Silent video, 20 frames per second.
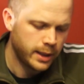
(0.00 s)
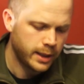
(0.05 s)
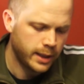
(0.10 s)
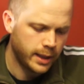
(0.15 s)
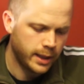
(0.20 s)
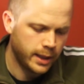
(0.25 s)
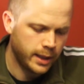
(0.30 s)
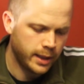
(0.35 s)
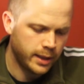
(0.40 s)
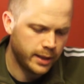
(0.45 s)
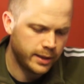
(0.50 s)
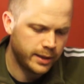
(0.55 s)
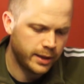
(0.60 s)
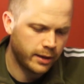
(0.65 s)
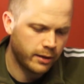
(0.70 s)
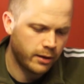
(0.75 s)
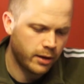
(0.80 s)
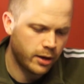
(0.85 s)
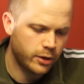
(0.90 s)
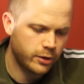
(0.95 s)

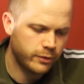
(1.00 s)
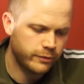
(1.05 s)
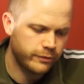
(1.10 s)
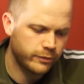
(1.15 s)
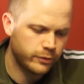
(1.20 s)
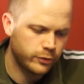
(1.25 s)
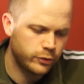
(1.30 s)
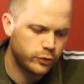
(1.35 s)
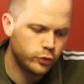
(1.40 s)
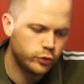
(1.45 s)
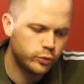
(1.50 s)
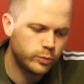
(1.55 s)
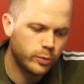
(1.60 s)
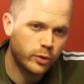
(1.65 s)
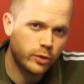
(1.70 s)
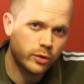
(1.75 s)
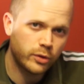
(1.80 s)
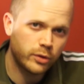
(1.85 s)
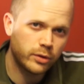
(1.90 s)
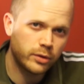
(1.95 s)
There are 2
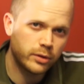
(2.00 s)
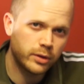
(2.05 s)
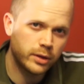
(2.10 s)
more